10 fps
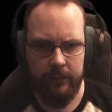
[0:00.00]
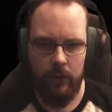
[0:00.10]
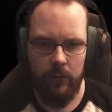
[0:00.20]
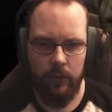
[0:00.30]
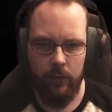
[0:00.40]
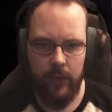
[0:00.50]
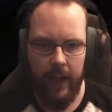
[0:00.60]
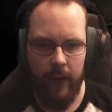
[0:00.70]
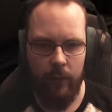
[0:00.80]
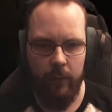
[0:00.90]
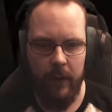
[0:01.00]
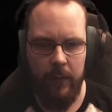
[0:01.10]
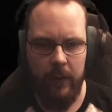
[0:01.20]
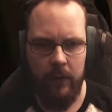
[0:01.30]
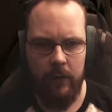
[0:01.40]
So now,
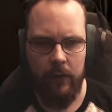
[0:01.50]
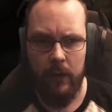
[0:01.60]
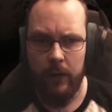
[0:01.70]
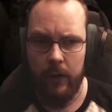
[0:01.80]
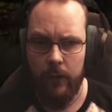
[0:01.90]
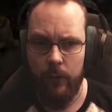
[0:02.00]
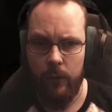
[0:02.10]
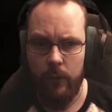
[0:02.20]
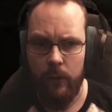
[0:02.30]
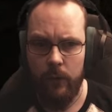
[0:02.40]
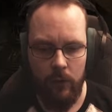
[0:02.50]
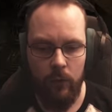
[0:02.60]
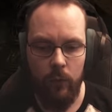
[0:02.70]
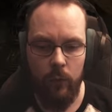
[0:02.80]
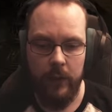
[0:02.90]
maybe? Hello?
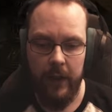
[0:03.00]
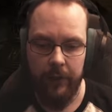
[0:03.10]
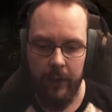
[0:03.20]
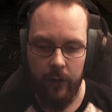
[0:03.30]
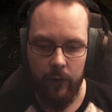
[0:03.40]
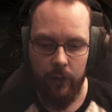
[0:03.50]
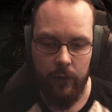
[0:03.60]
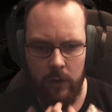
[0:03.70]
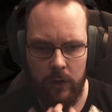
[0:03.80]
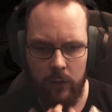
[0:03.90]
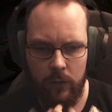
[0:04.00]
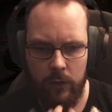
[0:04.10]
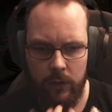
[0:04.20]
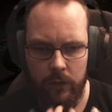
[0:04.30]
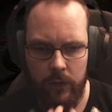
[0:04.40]
Oh, there we go. Ah,
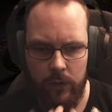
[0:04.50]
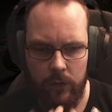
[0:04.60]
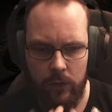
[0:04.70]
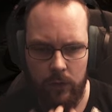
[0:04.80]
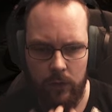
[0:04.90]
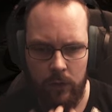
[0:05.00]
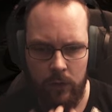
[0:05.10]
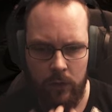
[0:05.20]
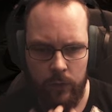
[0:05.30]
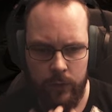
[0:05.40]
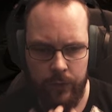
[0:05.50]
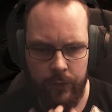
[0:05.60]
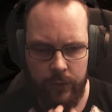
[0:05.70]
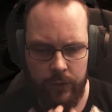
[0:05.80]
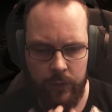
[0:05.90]
what is this?
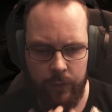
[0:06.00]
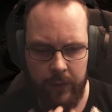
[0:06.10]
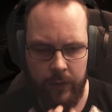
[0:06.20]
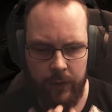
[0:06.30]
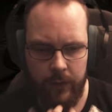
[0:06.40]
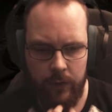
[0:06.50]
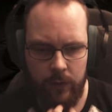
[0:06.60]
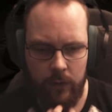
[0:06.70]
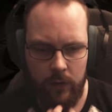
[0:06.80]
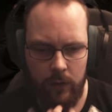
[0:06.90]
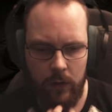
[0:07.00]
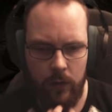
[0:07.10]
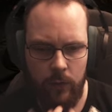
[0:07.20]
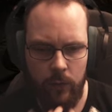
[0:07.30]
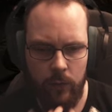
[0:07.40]
Ortrical Spirit.
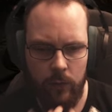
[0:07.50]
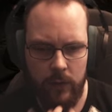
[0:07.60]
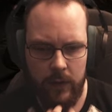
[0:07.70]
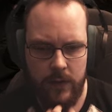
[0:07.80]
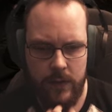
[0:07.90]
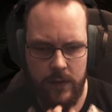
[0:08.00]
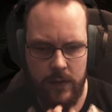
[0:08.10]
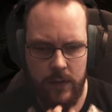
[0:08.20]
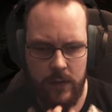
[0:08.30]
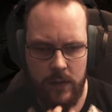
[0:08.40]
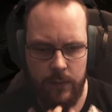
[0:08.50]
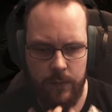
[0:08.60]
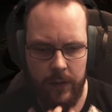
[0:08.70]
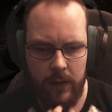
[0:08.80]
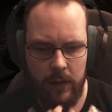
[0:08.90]
Oh, that's a
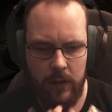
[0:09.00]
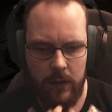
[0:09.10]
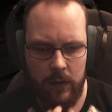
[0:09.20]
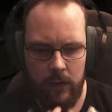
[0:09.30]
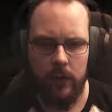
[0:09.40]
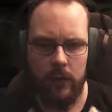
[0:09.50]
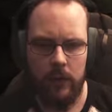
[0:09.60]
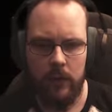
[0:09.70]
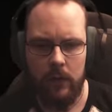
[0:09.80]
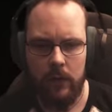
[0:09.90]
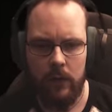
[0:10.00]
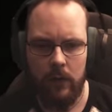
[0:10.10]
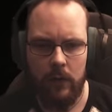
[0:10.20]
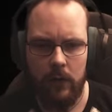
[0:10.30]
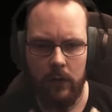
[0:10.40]
spell. Okay.
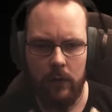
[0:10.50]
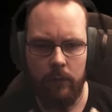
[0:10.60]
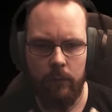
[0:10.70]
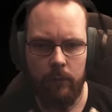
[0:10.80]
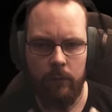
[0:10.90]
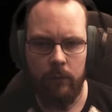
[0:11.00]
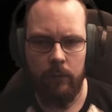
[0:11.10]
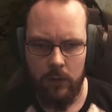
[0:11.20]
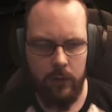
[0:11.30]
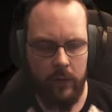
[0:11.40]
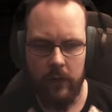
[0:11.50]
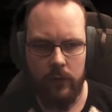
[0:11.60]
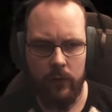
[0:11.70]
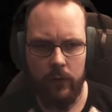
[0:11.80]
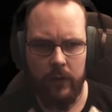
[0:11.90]
Um. Okay,
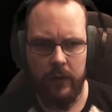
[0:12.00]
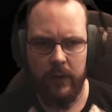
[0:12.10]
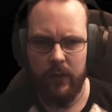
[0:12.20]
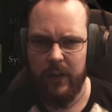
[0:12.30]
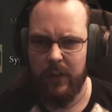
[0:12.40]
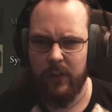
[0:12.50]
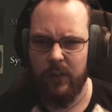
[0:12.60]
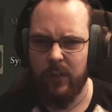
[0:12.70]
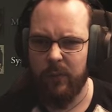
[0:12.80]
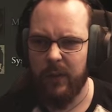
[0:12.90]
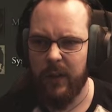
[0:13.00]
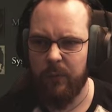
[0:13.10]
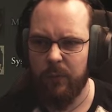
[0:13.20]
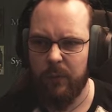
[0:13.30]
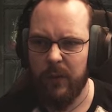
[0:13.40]
so I need to kill someone
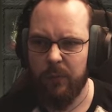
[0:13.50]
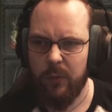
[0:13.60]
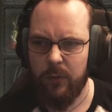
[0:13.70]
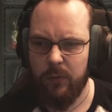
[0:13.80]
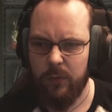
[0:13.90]
named Messmer.